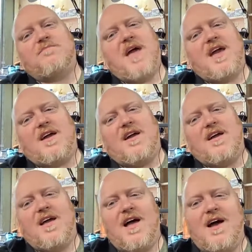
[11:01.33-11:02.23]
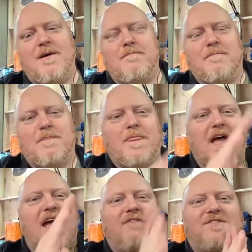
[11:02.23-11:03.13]
make. I
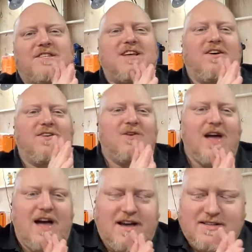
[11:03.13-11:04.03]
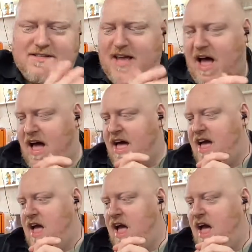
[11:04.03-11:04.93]
have to tell you guys,
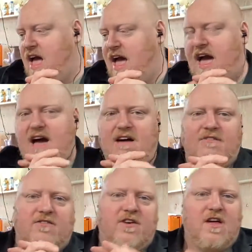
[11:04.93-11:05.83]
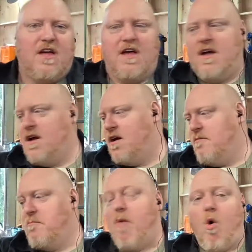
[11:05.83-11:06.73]
I have
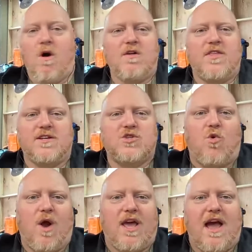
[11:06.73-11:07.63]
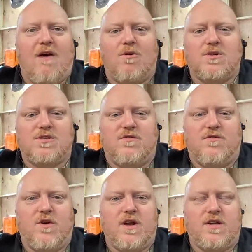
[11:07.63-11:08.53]
more than 20 hours of
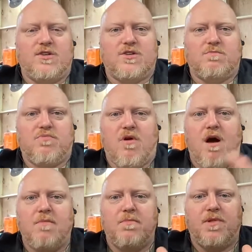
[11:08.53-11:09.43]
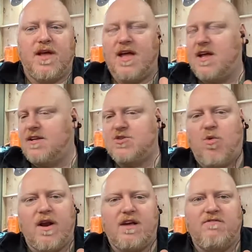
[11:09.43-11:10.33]
footage, probably
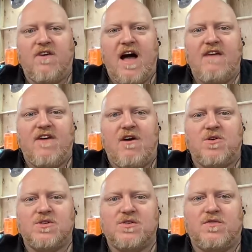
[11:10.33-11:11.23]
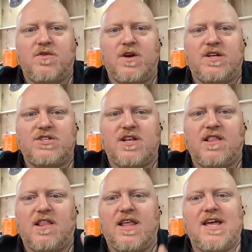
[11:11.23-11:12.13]
25 hours of footage at
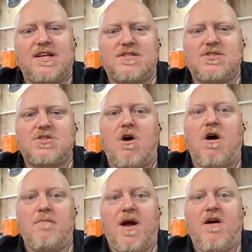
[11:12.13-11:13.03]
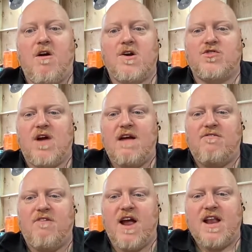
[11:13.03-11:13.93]
least on my hard drive
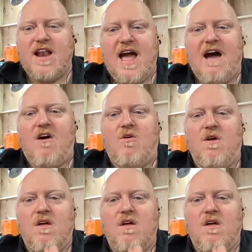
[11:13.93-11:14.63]
right now,